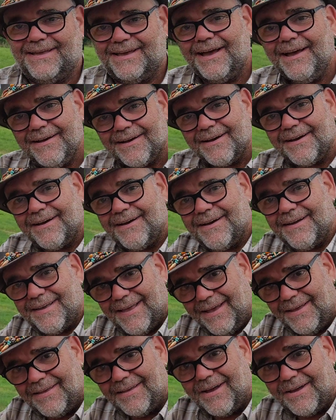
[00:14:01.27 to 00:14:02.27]
Yeah. Uh,
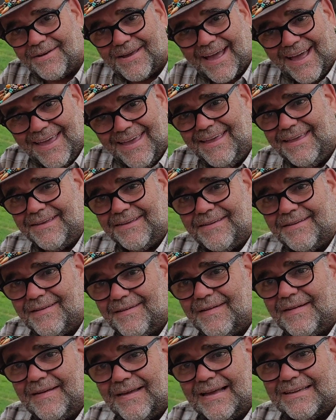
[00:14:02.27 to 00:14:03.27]
yeah, okay?
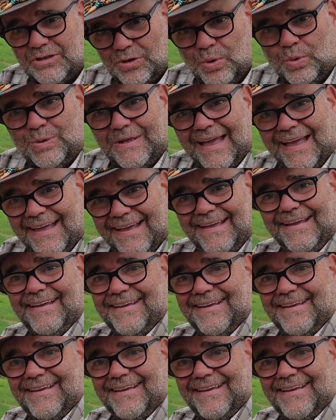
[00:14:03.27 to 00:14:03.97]
As an order.